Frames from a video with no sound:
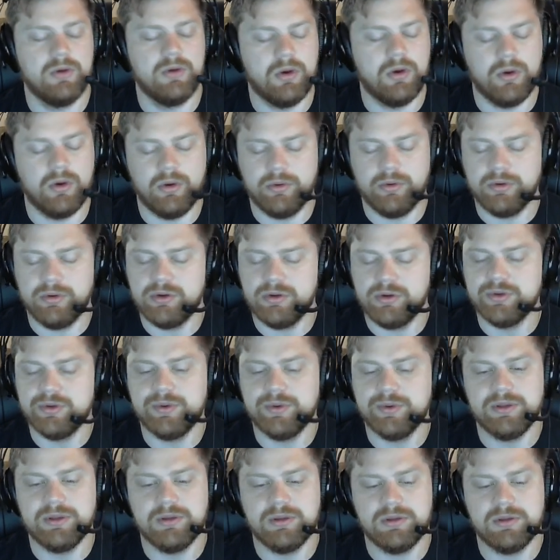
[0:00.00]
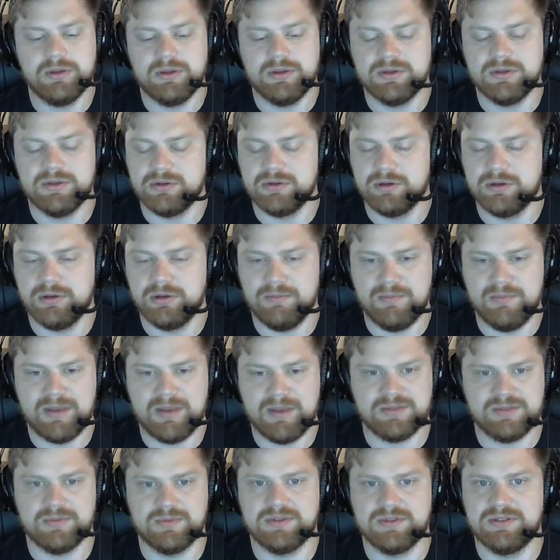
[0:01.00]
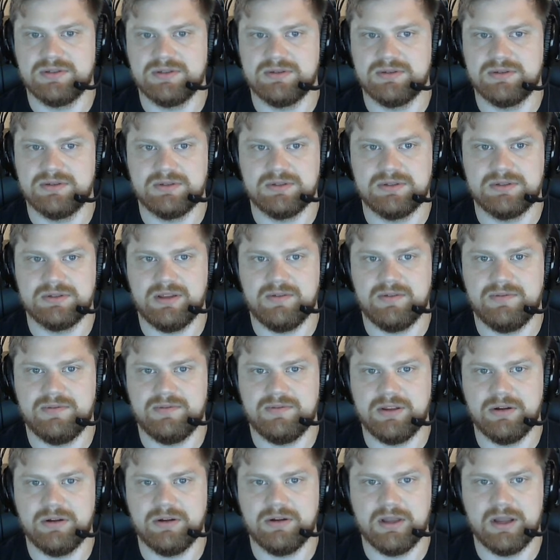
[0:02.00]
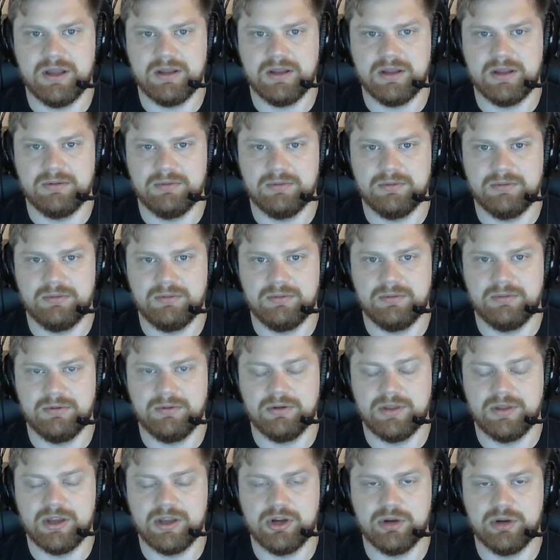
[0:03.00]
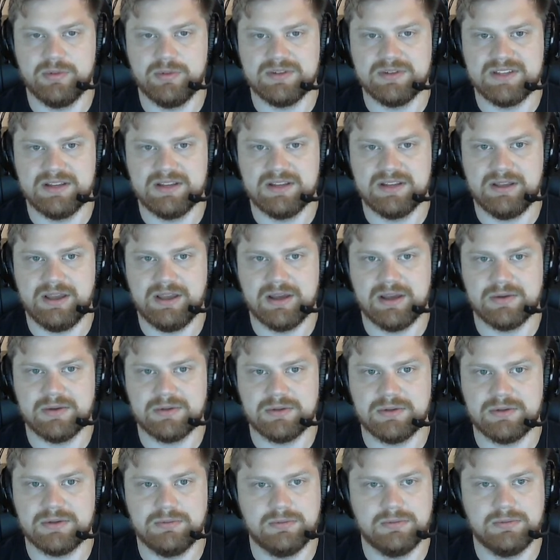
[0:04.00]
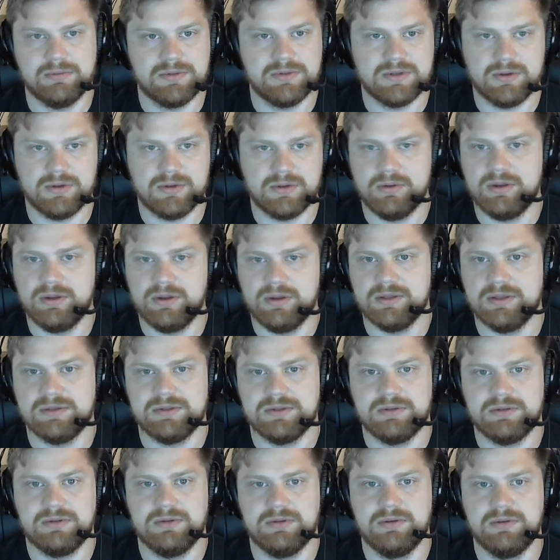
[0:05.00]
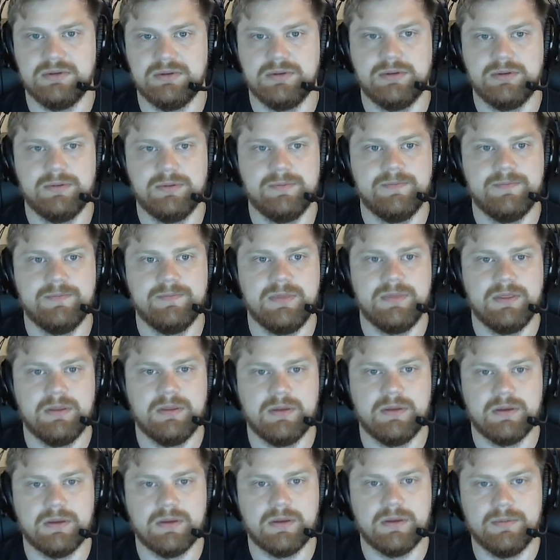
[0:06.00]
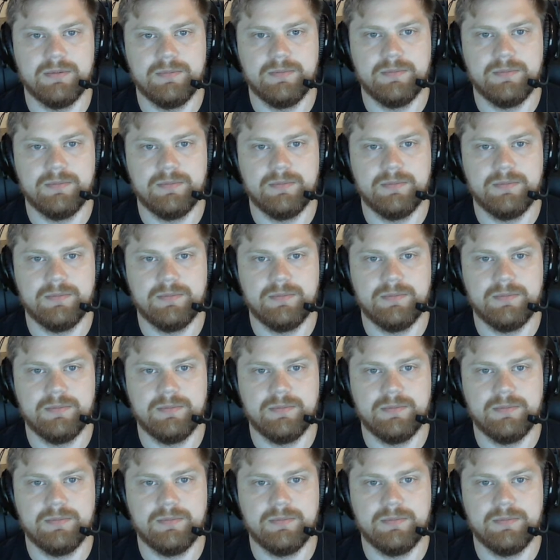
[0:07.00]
All you're doing is you're going to mess with stuff that you're getting, or that you're sending out. That's all it is. Okay?